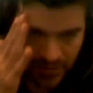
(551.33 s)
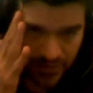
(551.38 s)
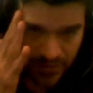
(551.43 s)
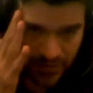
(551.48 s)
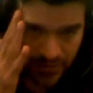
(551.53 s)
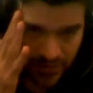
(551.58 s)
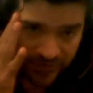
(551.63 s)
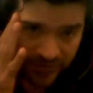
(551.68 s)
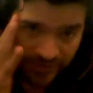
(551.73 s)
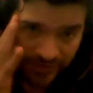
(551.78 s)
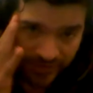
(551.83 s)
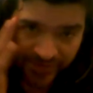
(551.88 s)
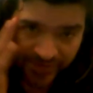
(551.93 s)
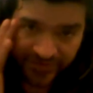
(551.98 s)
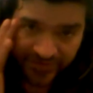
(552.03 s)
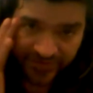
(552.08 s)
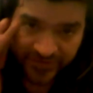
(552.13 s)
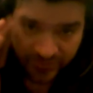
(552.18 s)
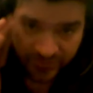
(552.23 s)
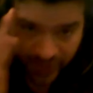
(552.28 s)
somebody
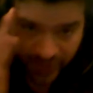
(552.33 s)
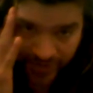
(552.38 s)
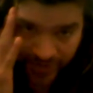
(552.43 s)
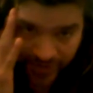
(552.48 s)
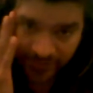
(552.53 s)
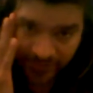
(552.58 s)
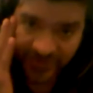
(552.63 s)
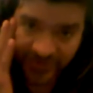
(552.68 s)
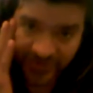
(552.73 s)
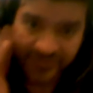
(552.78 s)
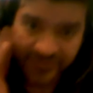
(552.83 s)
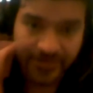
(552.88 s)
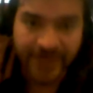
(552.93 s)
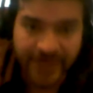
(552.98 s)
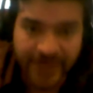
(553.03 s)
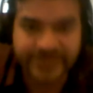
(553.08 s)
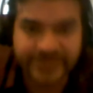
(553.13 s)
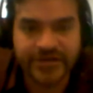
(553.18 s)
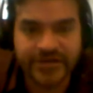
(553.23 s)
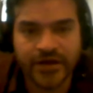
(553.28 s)
that's randomly
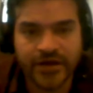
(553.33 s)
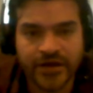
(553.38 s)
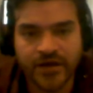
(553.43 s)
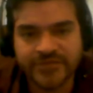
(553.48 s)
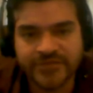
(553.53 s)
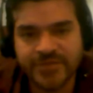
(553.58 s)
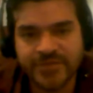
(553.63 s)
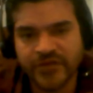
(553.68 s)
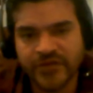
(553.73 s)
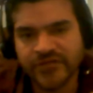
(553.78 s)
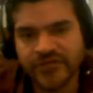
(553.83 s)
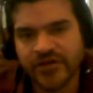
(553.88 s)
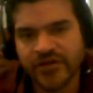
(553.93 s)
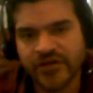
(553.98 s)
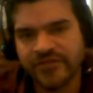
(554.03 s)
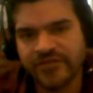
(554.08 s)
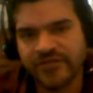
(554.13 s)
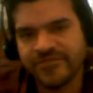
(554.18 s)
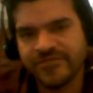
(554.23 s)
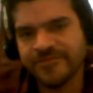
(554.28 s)
spouts
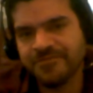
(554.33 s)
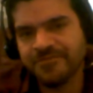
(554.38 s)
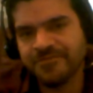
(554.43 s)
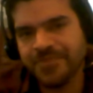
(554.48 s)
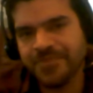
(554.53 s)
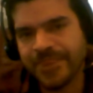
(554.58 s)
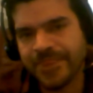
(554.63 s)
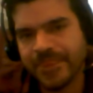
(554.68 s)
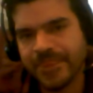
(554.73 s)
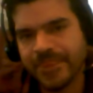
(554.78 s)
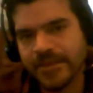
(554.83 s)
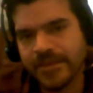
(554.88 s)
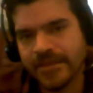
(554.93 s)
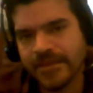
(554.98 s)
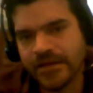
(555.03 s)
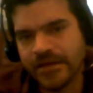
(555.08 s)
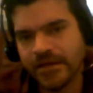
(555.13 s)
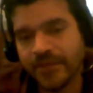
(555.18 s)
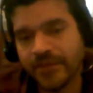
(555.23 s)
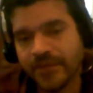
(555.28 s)
off
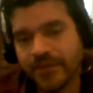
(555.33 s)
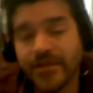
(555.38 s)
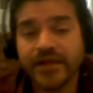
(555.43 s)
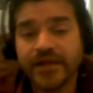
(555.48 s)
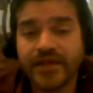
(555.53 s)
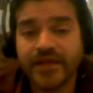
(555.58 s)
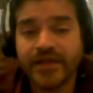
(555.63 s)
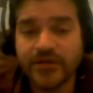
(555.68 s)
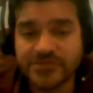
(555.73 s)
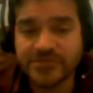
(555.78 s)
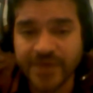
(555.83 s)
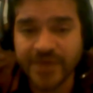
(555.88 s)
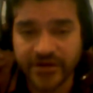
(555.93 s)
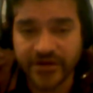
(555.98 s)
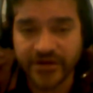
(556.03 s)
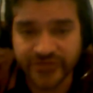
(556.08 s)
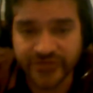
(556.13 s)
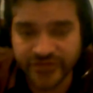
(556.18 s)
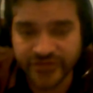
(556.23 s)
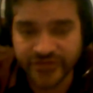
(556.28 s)
hypnotic language
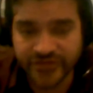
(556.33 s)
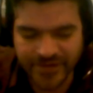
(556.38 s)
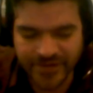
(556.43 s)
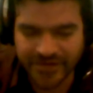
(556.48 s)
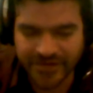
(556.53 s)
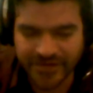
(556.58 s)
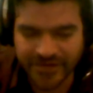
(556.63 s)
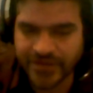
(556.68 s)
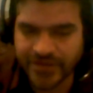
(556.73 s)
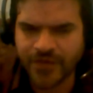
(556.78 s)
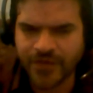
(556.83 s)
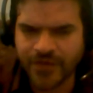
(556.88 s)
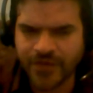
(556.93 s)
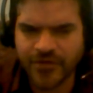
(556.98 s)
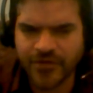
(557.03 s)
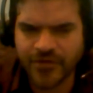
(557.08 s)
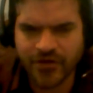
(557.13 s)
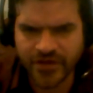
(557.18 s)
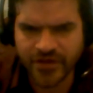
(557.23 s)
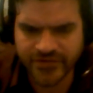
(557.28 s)
patterns to somebody that can come
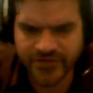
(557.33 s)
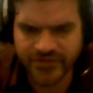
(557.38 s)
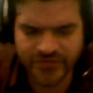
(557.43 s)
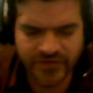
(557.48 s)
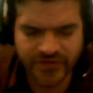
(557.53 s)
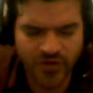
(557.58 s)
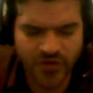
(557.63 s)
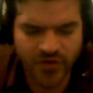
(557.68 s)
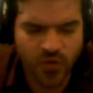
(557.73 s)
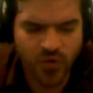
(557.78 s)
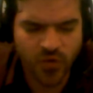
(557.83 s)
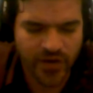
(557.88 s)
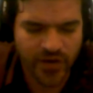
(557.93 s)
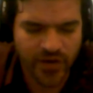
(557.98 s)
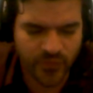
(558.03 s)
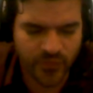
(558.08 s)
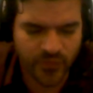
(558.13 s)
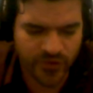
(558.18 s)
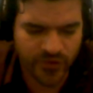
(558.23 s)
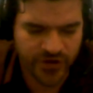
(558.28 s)
across
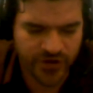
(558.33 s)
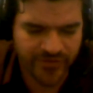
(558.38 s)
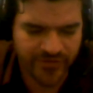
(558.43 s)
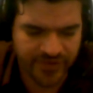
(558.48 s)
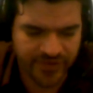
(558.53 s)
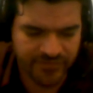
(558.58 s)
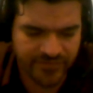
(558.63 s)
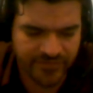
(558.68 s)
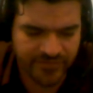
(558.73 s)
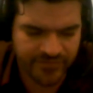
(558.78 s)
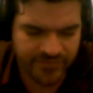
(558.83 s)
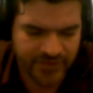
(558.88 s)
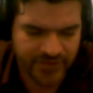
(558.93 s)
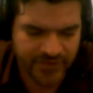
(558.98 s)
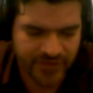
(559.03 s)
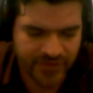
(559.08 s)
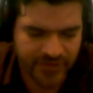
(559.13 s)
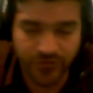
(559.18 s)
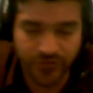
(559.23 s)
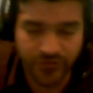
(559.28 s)
quite weird. I
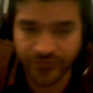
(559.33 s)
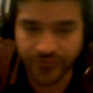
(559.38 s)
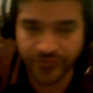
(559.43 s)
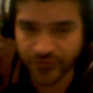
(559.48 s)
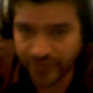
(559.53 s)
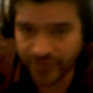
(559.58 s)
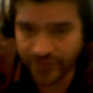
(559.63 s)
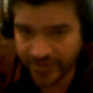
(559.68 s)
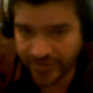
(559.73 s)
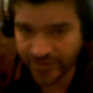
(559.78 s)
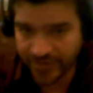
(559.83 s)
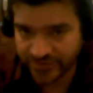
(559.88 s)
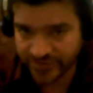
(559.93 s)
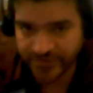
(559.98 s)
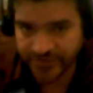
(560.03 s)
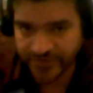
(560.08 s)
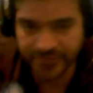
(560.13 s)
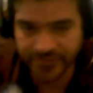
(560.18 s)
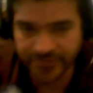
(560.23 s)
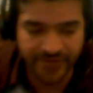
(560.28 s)
don't know if you've had the
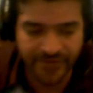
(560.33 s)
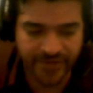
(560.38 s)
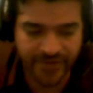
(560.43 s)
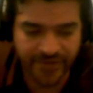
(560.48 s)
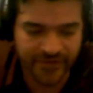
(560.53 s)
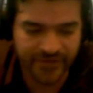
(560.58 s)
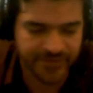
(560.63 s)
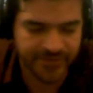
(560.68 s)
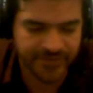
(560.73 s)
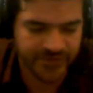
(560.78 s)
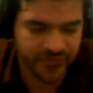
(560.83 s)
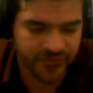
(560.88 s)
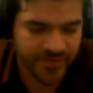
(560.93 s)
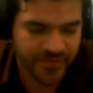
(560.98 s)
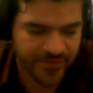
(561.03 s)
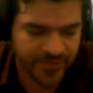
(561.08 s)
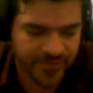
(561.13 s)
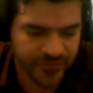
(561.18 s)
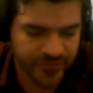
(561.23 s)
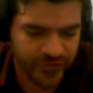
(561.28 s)
experience, but I've had the experience where
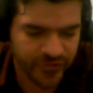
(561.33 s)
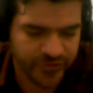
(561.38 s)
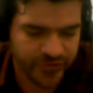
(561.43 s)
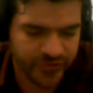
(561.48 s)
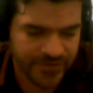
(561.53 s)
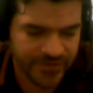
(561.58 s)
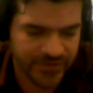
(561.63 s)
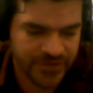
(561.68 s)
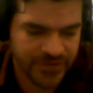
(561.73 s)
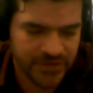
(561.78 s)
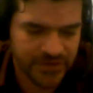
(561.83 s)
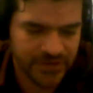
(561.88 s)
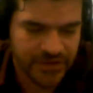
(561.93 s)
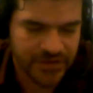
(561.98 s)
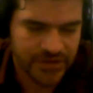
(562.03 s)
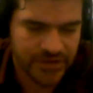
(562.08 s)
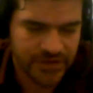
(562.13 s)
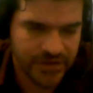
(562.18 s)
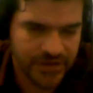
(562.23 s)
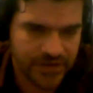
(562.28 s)
people are using
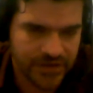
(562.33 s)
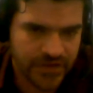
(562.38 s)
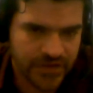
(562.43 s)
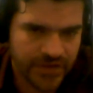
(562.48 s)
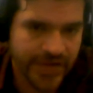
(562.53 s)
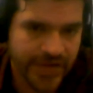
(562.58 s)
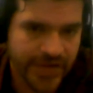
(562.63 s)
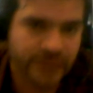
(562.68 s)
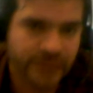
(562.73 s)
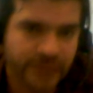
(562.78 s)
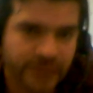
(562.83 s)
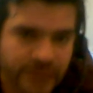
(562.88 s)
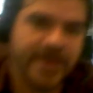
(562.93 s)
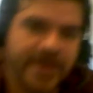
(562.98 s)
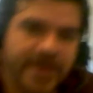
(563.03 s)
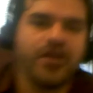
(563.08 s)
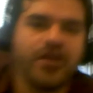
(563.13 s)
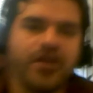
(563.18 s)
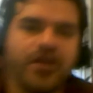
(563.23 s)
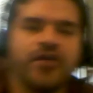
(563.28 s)
language
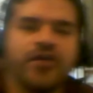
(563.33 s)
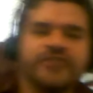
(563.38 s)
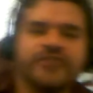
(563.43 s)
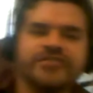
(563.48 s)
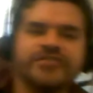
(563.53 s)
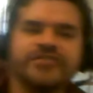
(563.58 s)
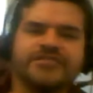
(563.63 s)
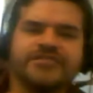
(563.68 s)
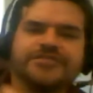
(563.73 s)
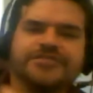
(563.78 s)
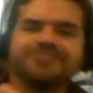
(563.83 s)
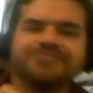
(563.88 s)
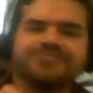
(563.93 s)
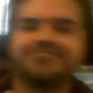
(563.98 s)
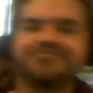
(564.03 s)
pattern cards and just